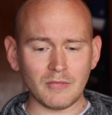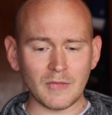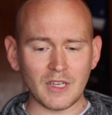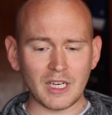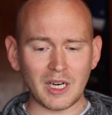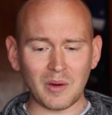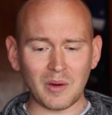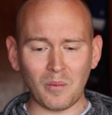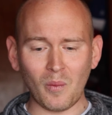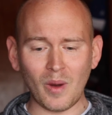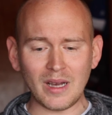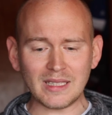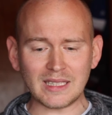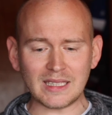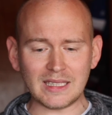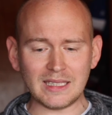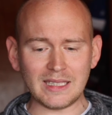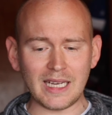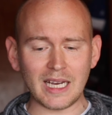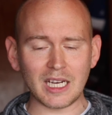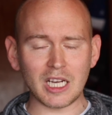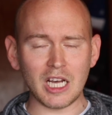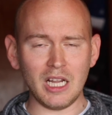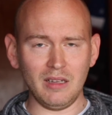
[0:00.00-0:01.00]
And it wasn't in
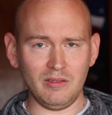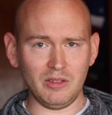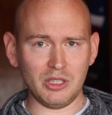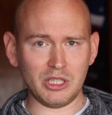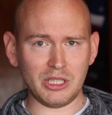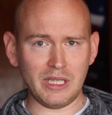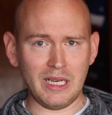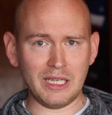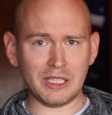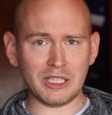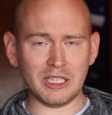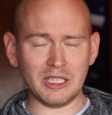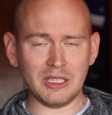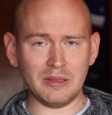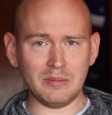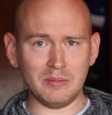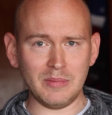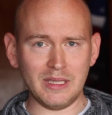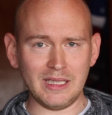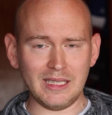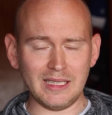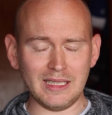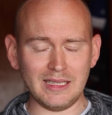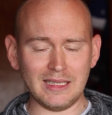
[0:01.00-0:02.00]
that conversation,
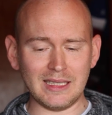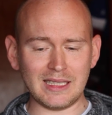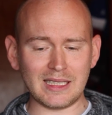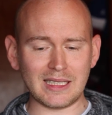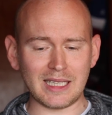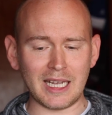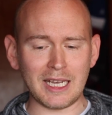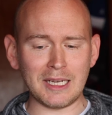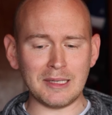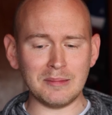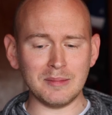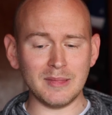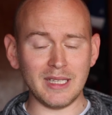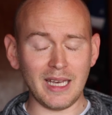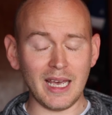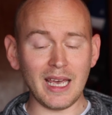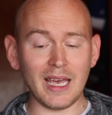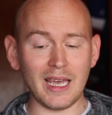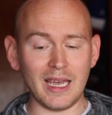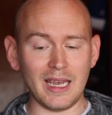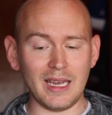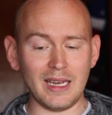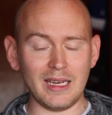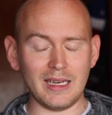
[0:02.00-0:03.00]
but in the same
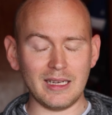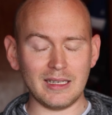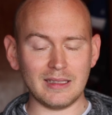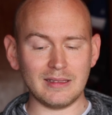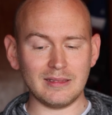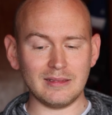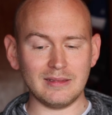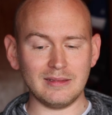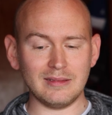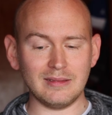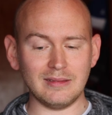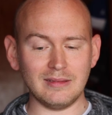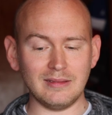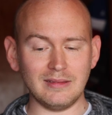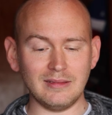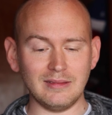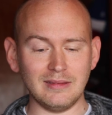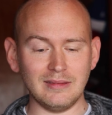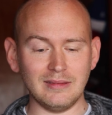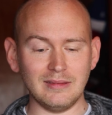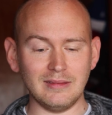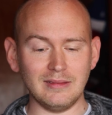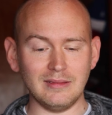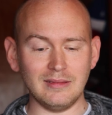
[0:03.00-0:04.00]
day,
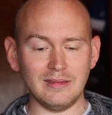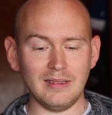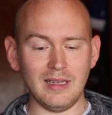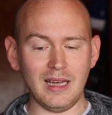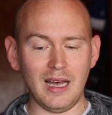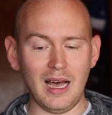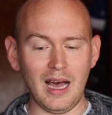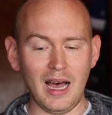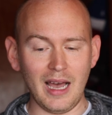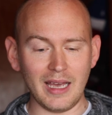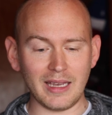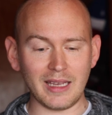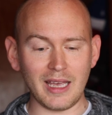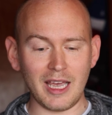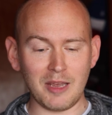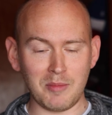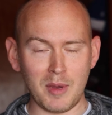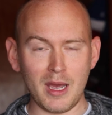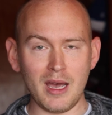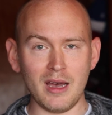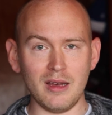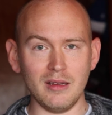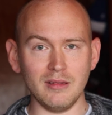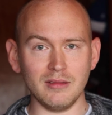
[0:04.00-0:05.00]
I came
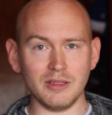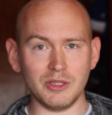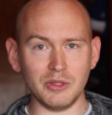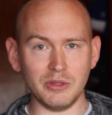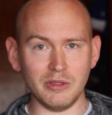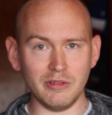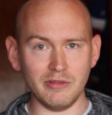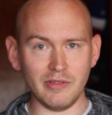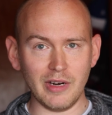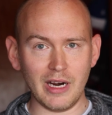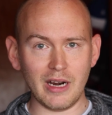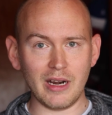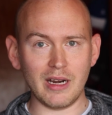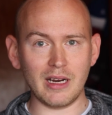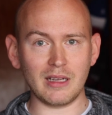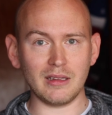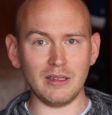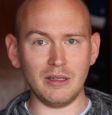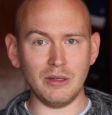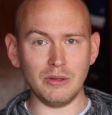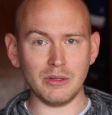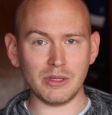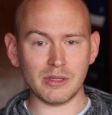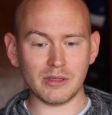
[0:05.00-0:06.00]
out to a very
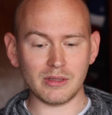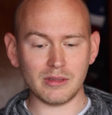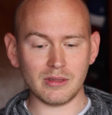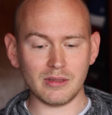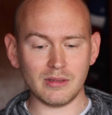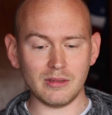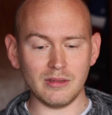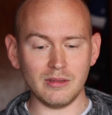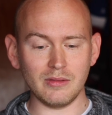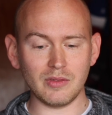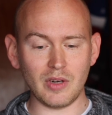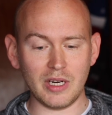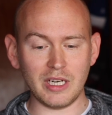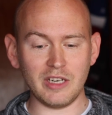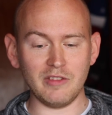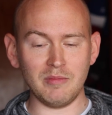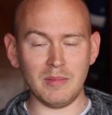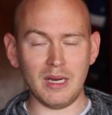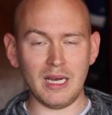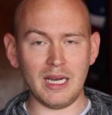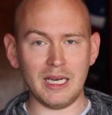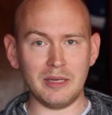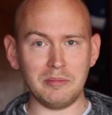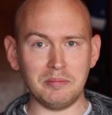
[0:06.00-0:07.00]
close friend of
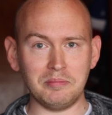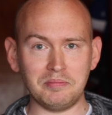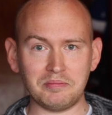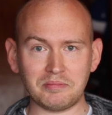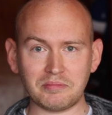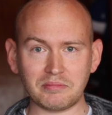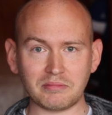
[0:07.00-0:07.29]
mine.